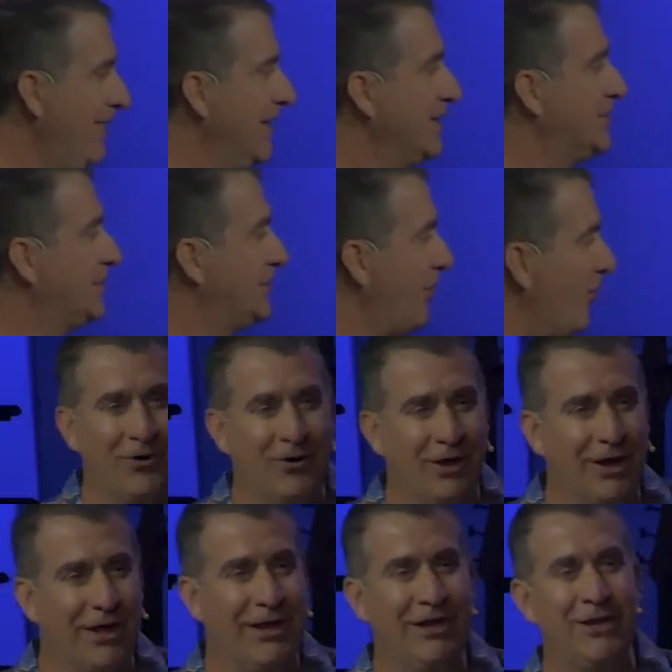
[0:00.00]
this,
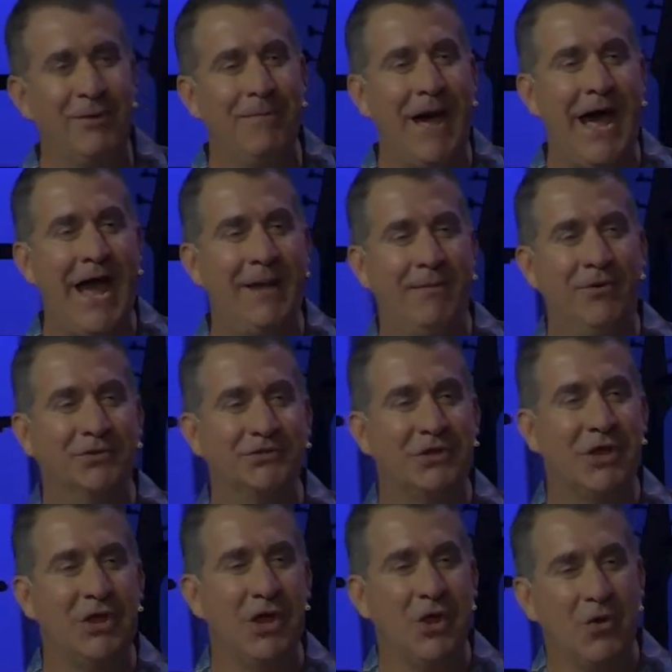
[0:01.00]
circle it in your Bibles.
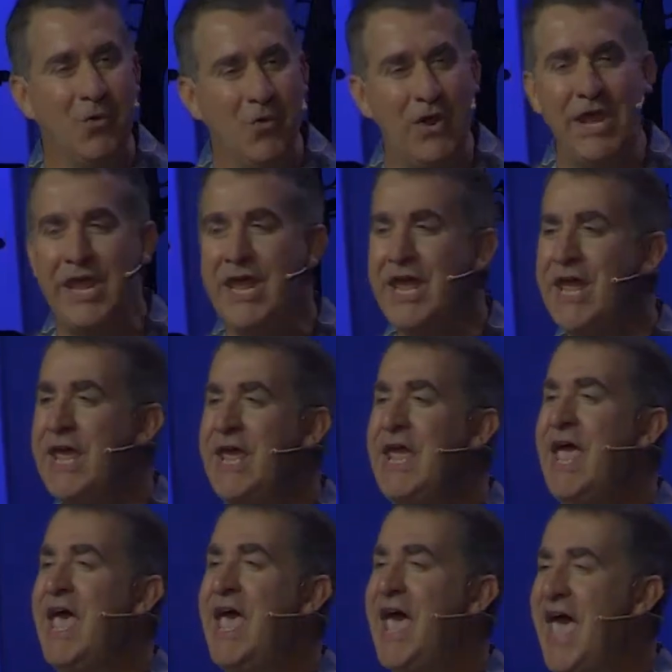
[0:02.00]

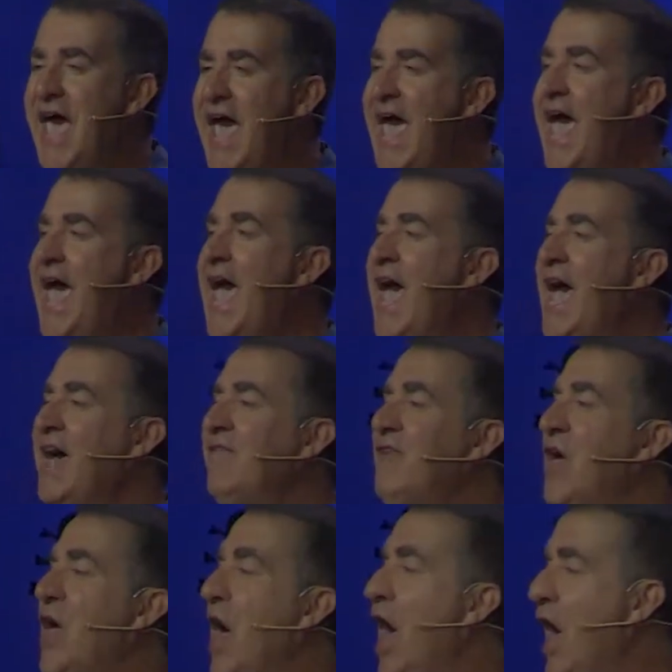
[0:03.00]
We have
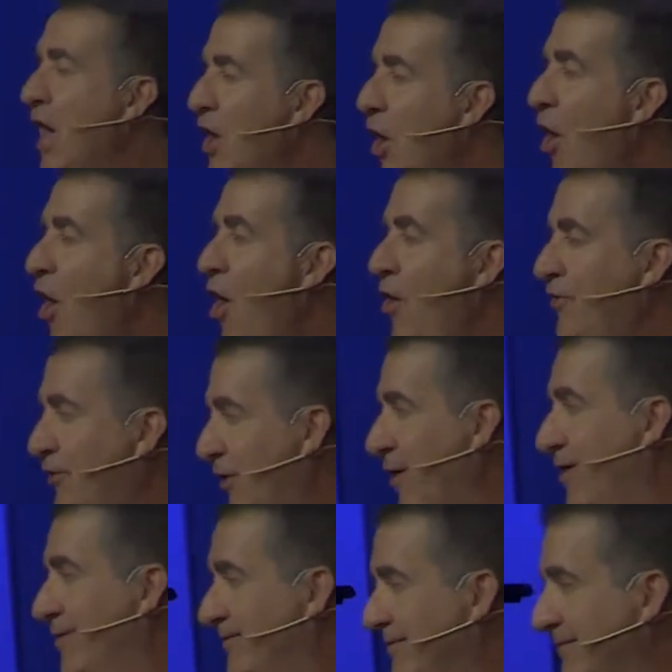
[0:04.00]
an
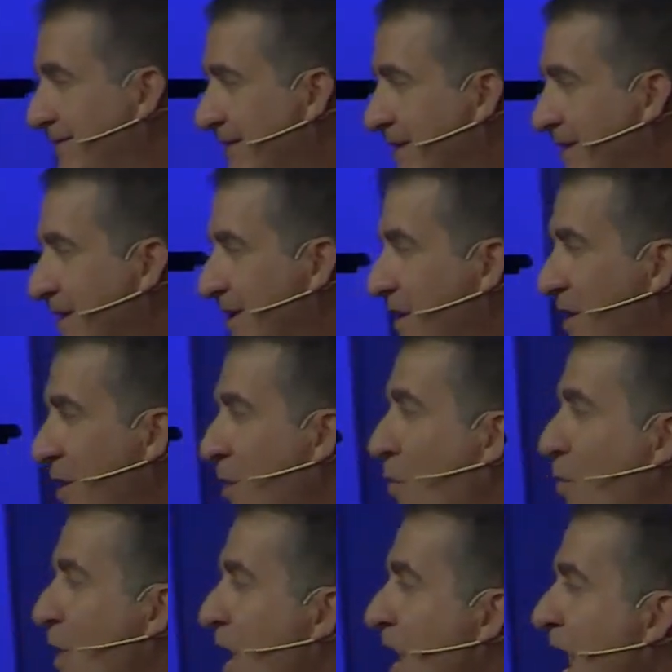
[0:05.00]
altar.
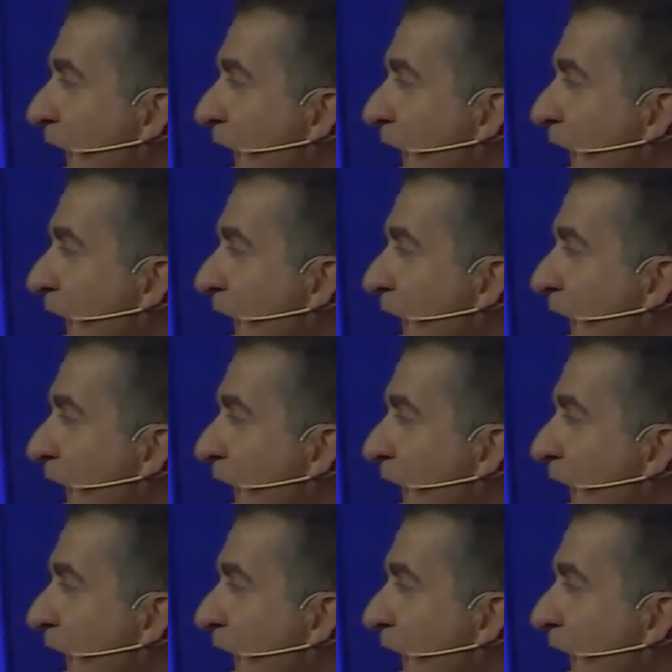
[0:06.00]
We